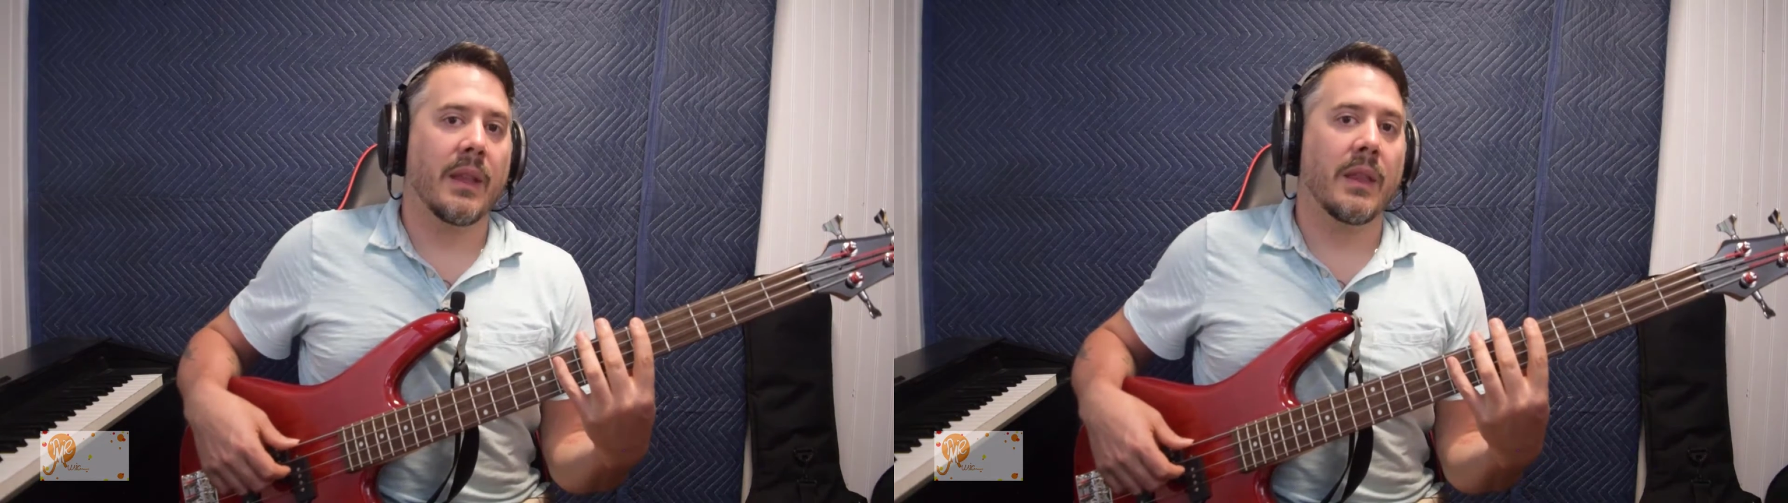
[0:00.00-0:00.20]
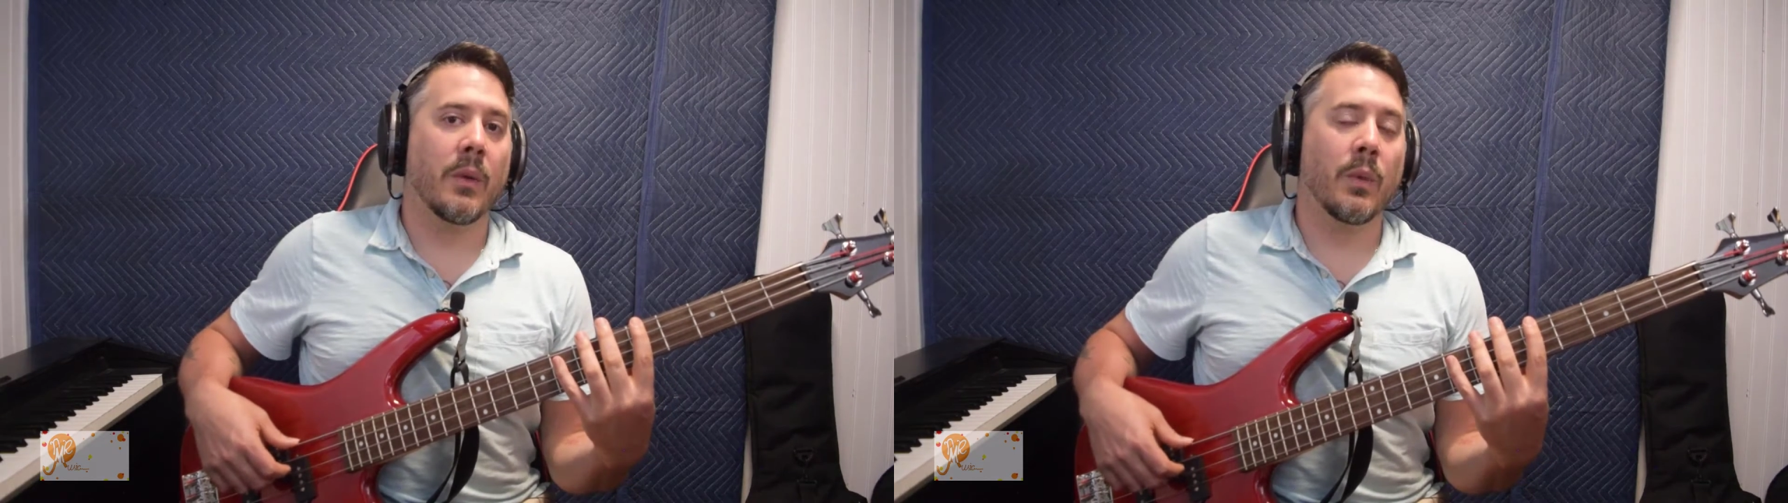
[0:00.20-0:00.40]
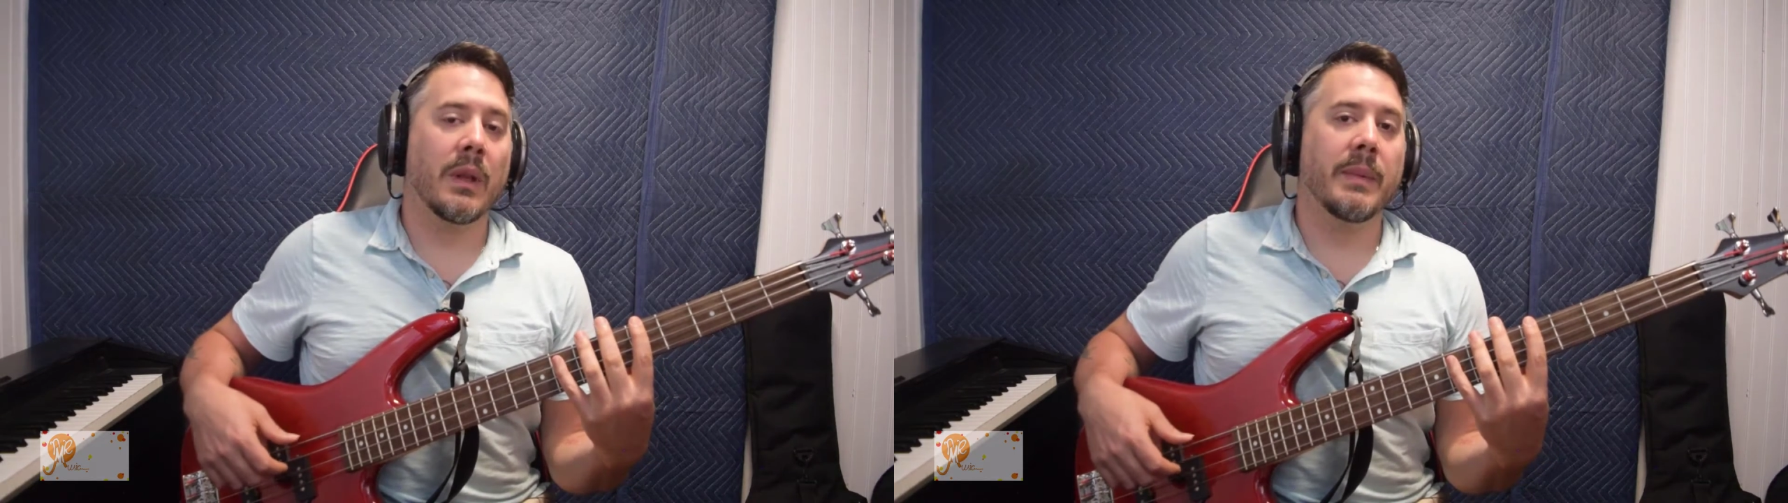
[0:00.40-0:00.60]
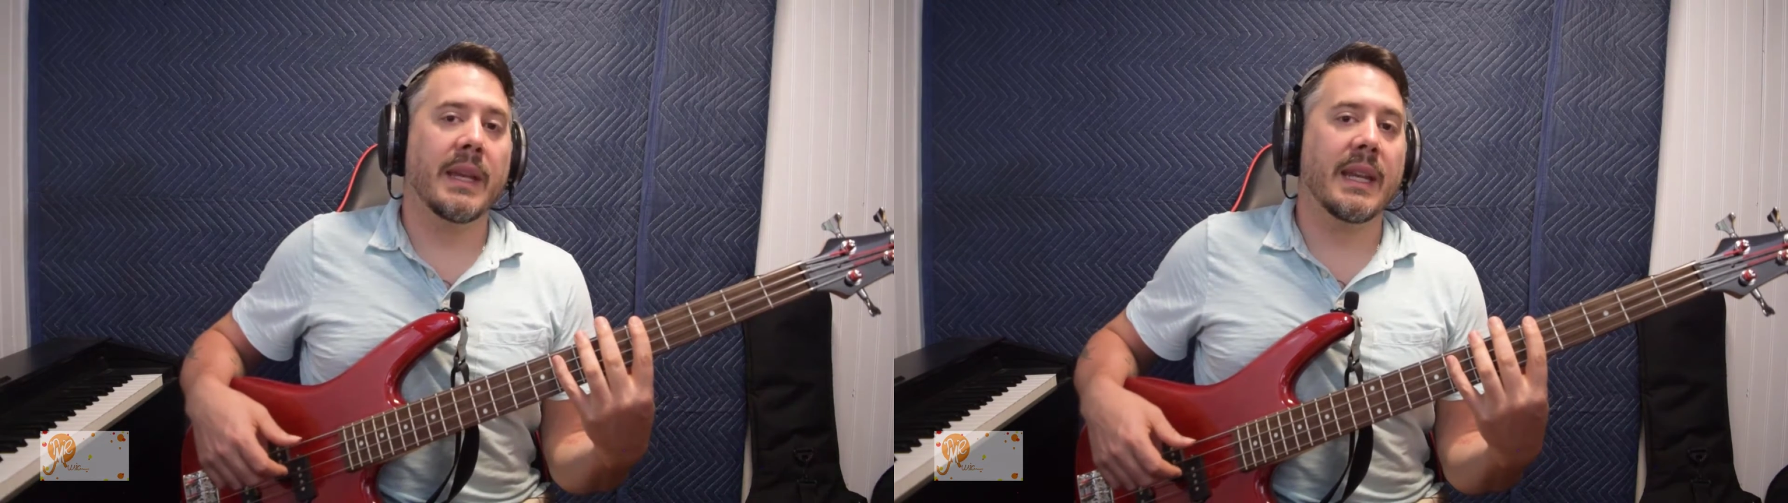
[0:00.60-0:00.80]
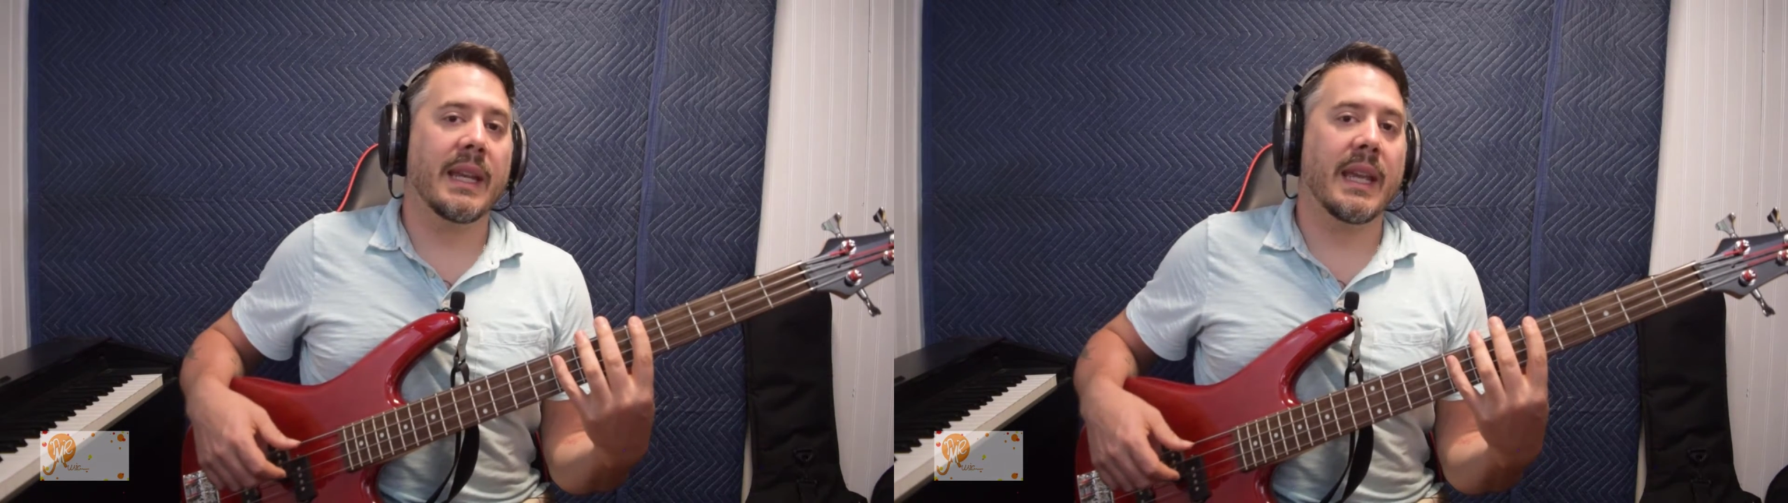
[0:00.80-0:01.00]
There will be
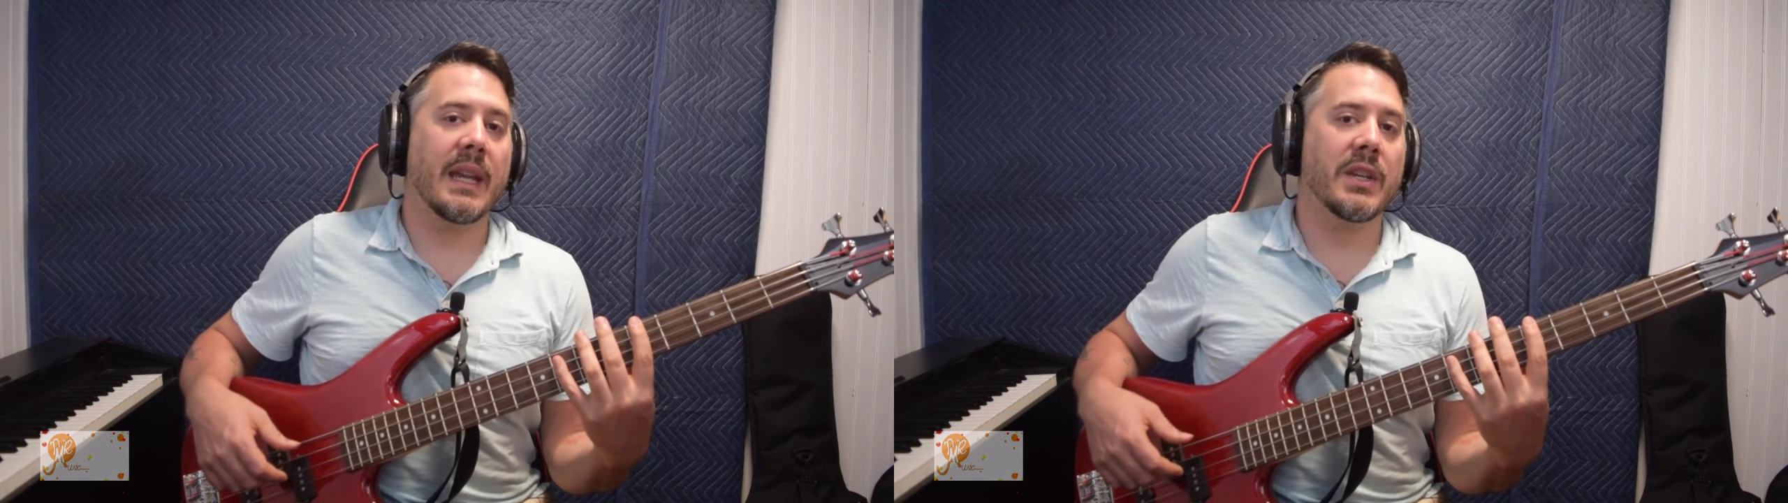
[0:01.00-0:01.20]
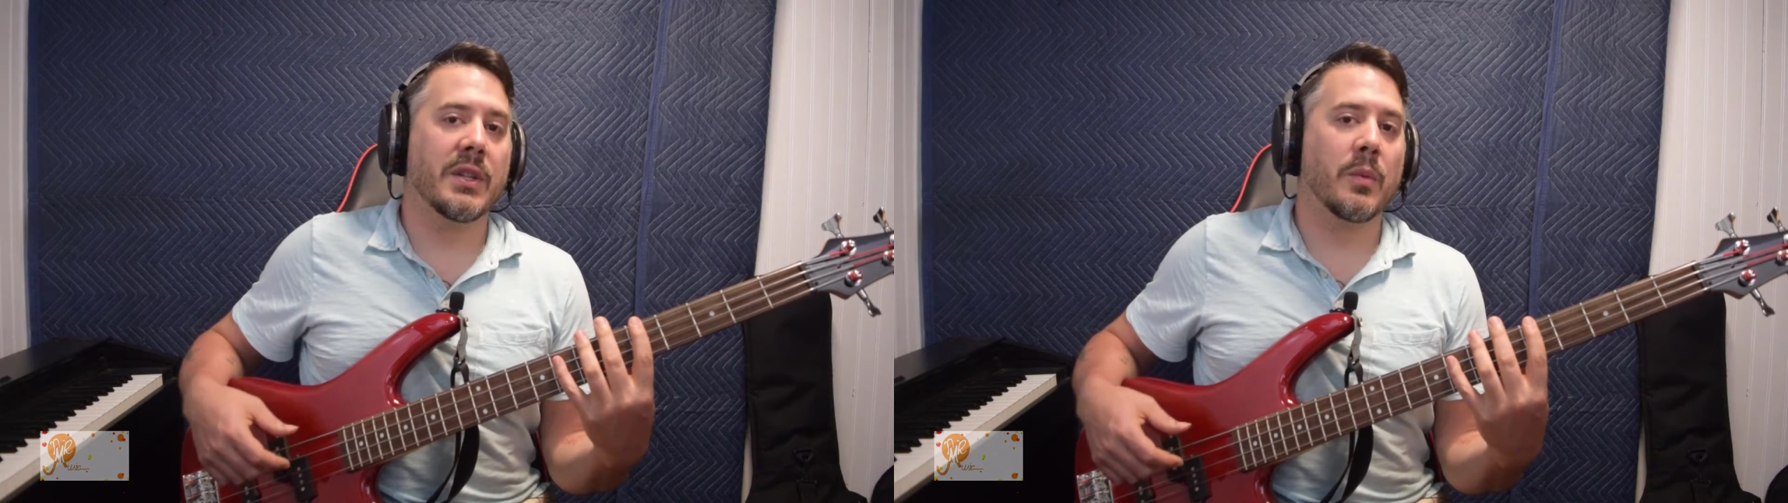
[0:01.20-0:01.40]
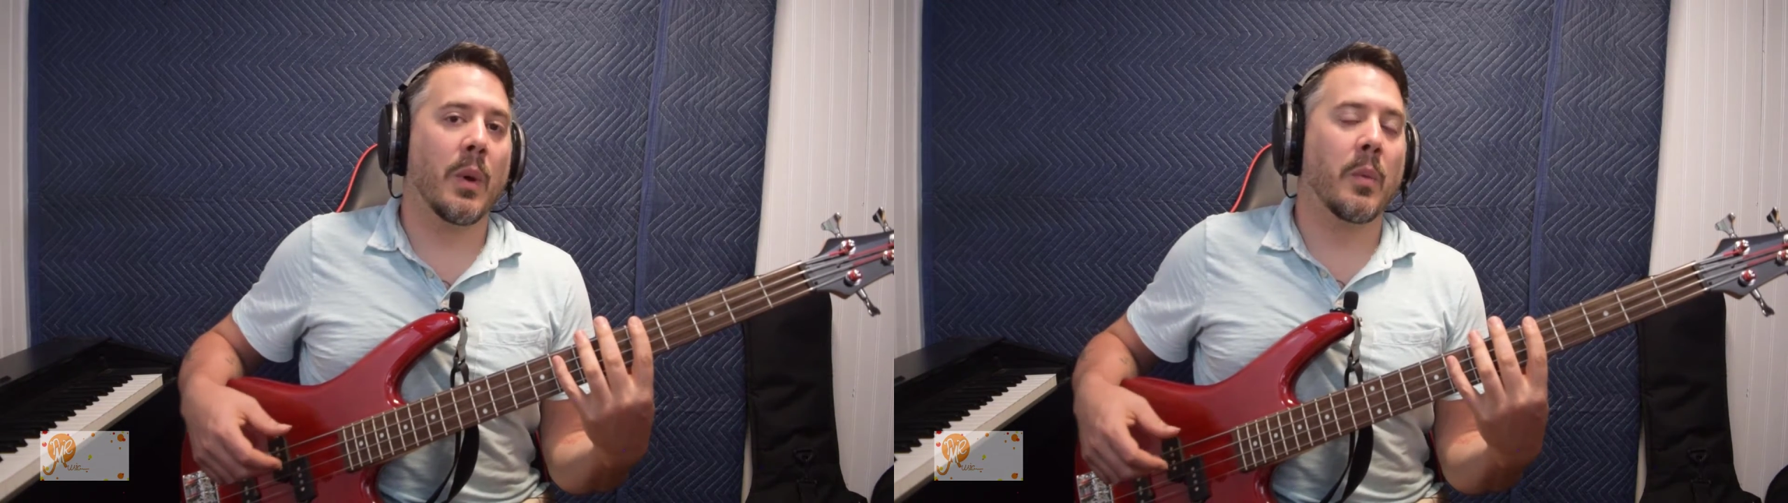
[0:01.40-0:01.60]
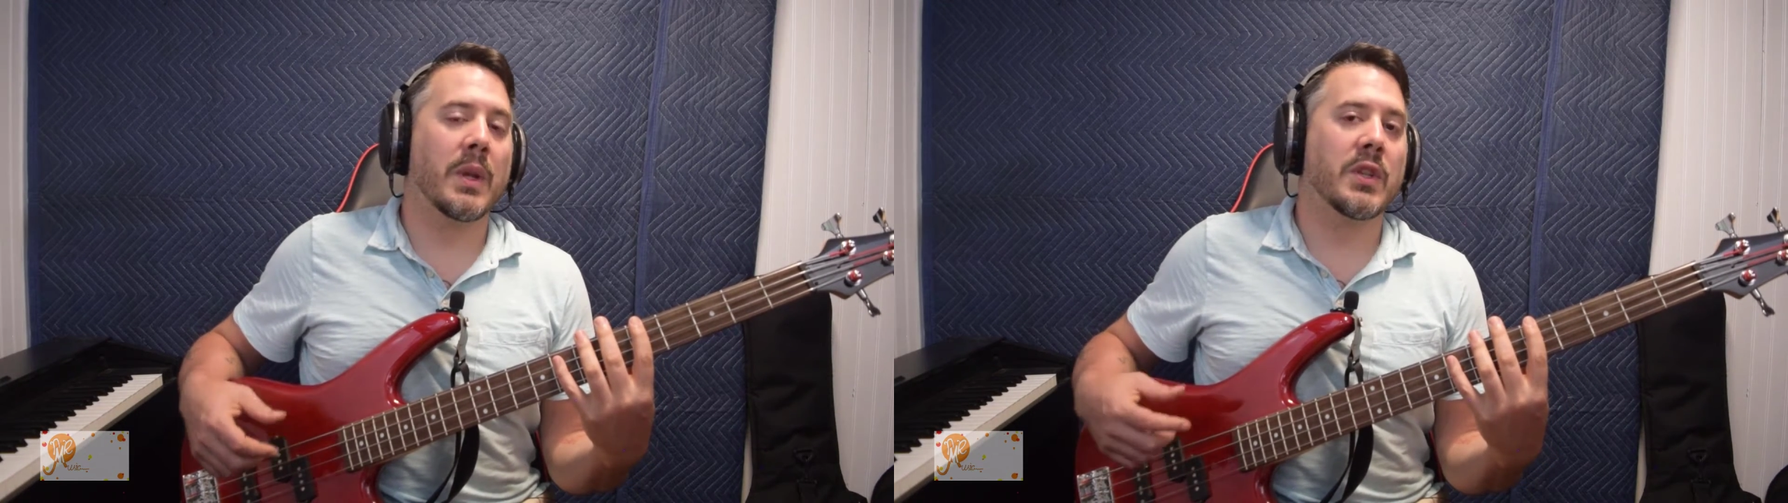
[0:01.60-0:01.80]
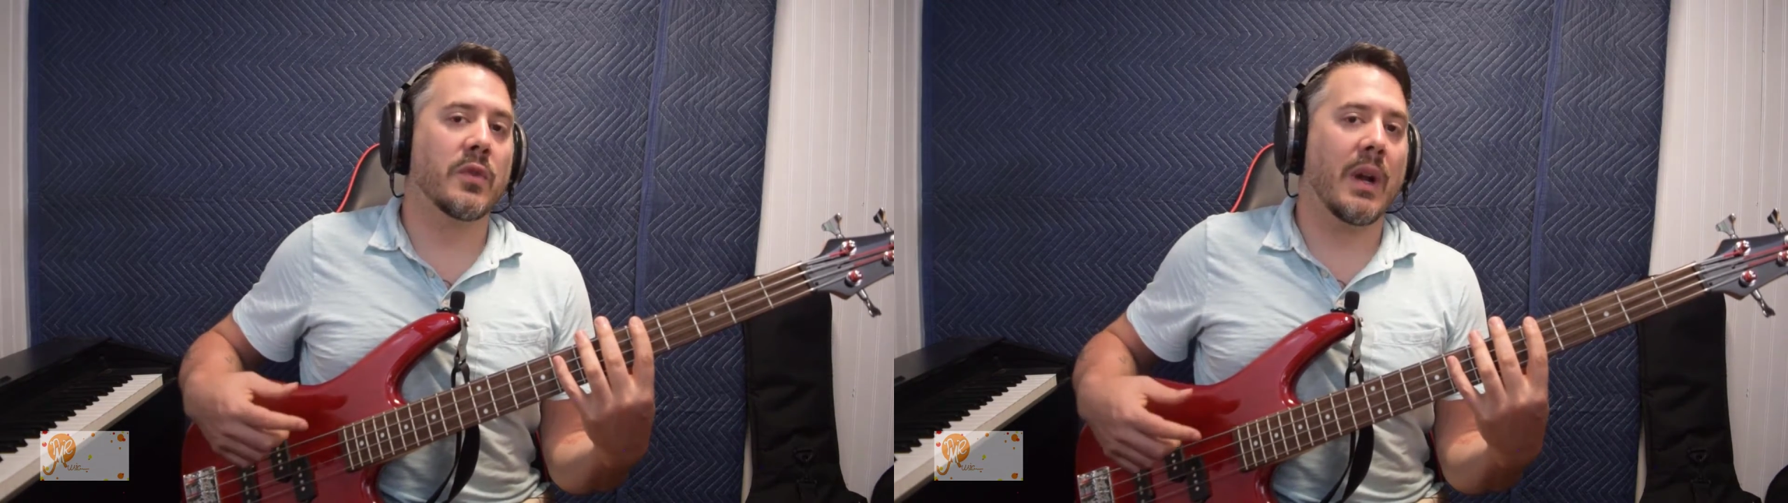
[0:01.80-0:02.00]
an occasion where we
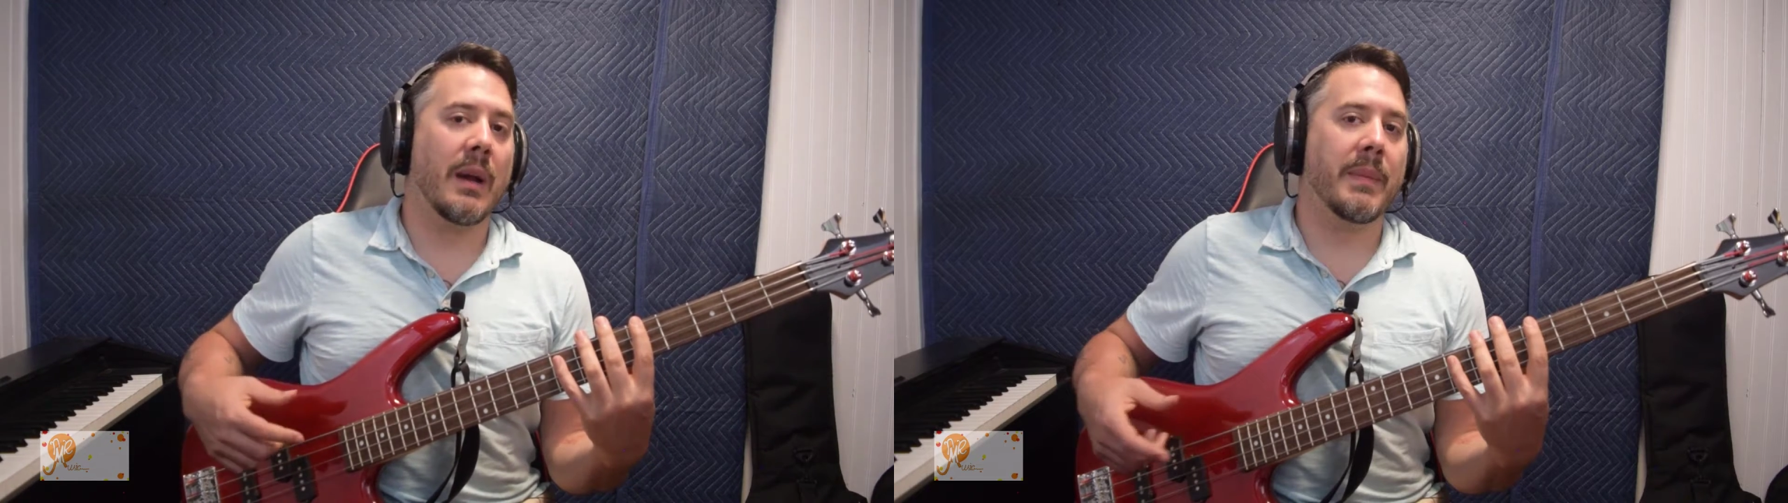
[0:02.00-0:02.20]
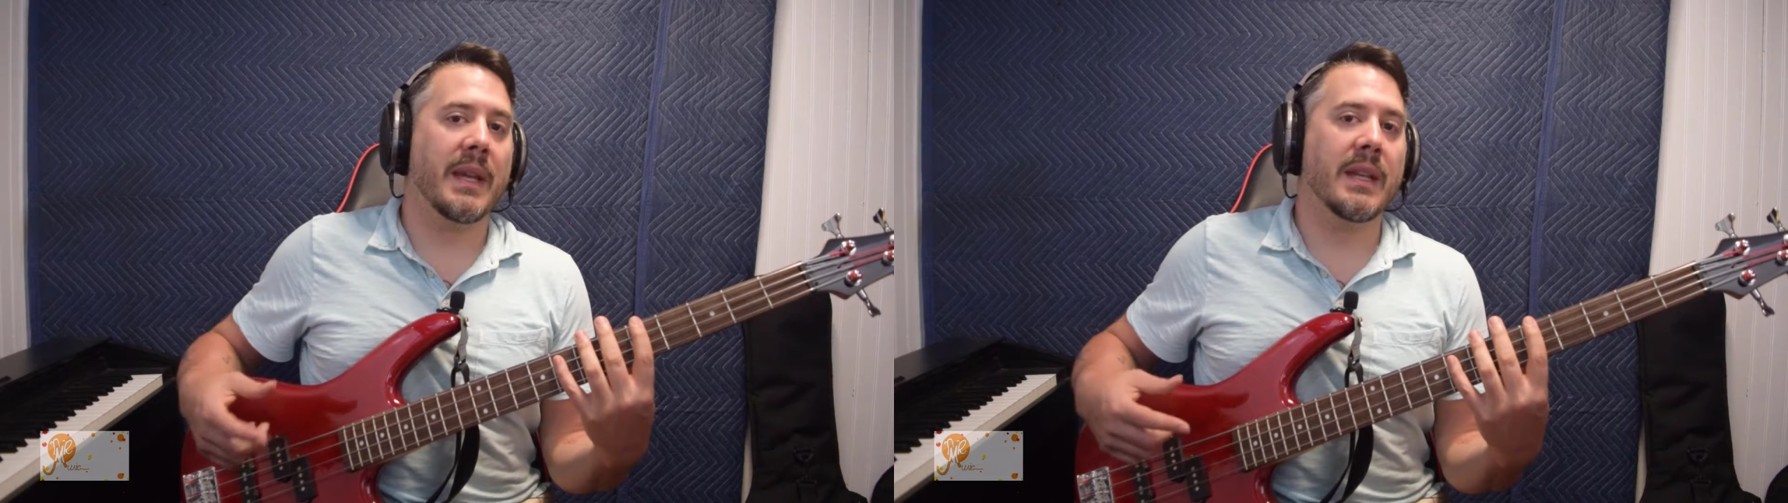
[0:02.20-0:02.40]
drop